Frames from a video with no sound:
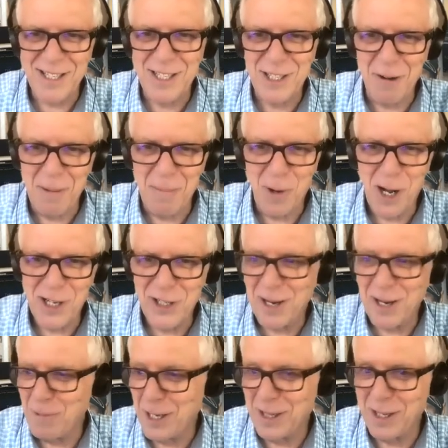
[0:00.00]
So I'm
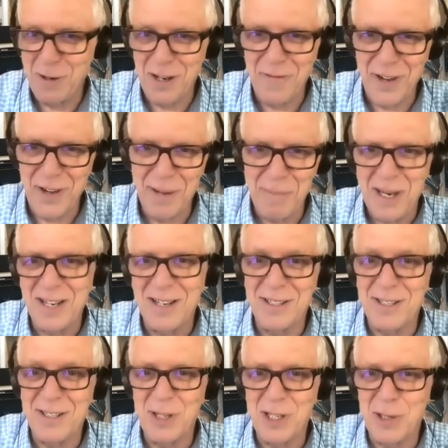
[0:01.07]
watching what they're developing on
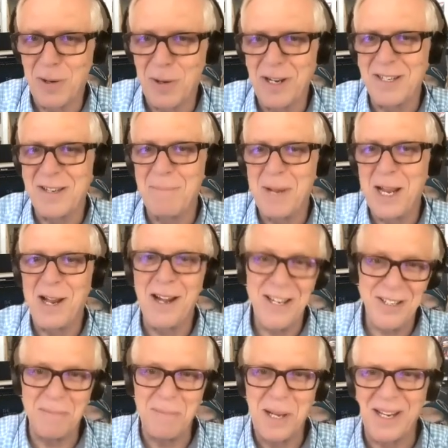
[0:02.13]
some stories, and my
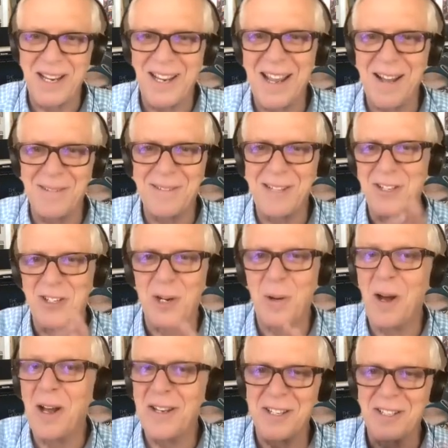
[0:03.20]
eyes are bugging out because they're
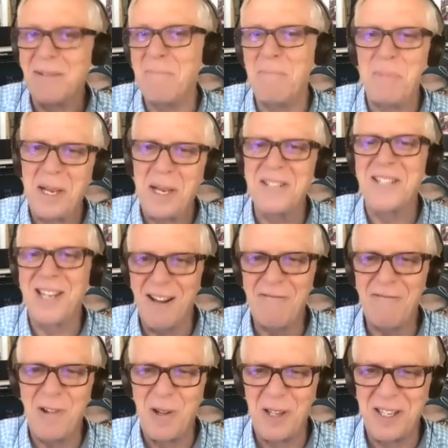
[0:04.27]
onto some big stuff
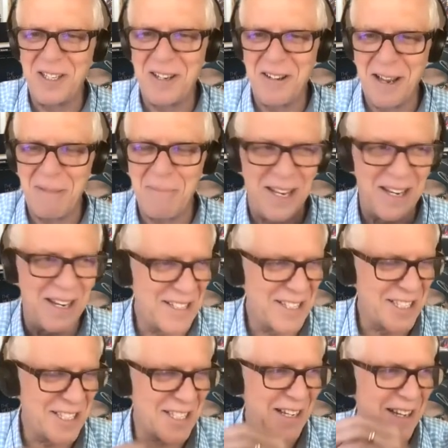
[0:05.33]
all the time, and
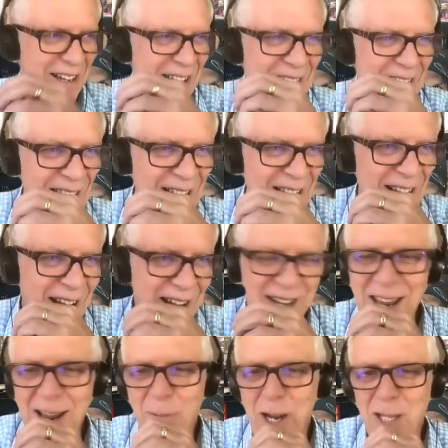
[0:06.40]
it's I can't
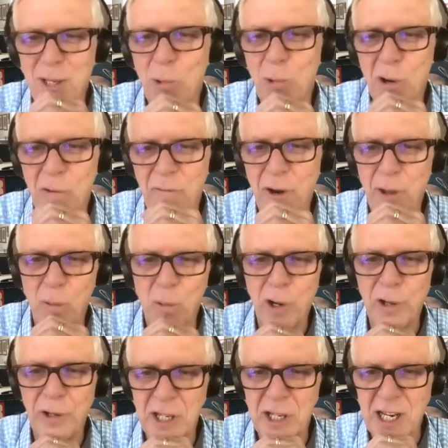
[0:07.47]
wait for the
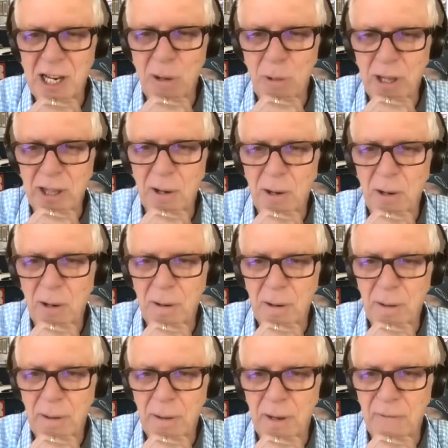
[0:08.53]
world to see what they're
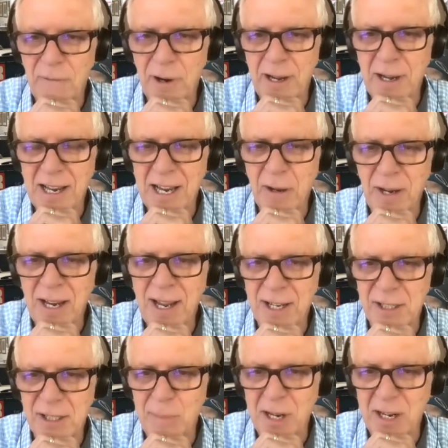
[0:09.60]
finding out
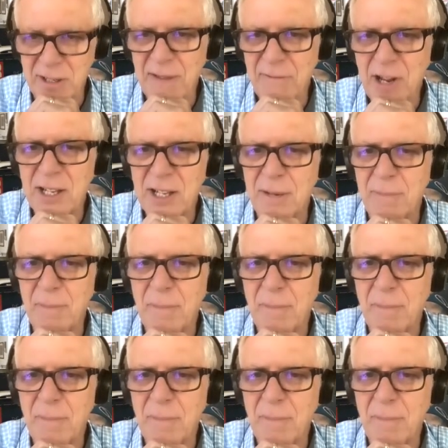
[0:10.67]
next, because they've got some